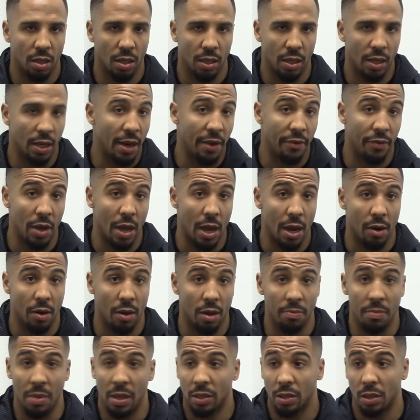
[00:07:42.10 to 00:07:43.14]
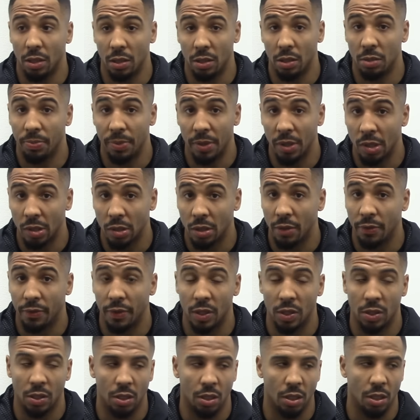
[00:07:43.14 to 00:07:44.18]
In every area, mentally, spiritually,
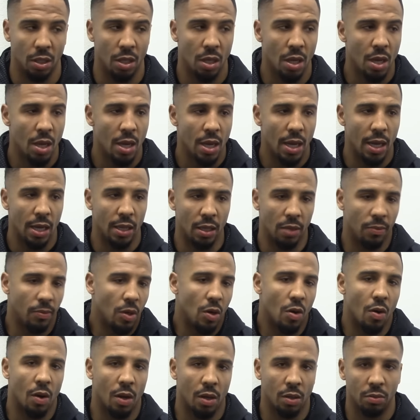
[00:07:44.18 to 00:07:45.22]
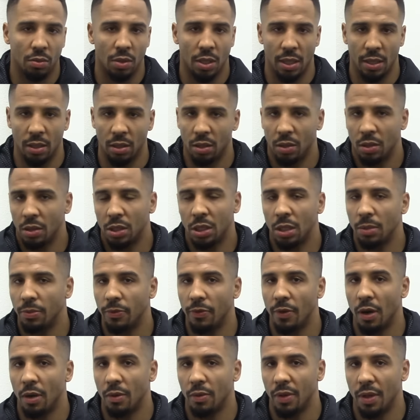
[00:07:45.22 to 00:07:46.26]
physically, and then we go out there and let the chips
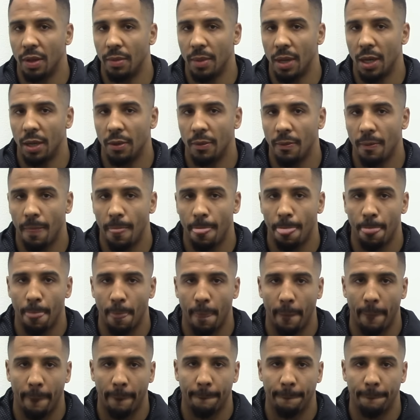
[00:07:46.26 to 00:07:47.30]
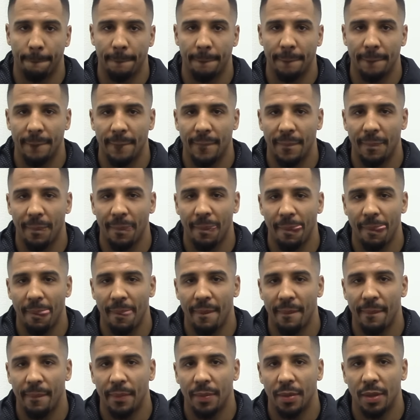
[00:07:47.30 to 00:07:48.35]
fall where they may. Okay,
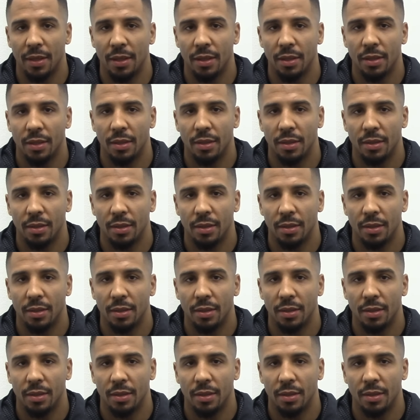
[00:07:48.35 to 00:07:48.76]
two and a half weeks.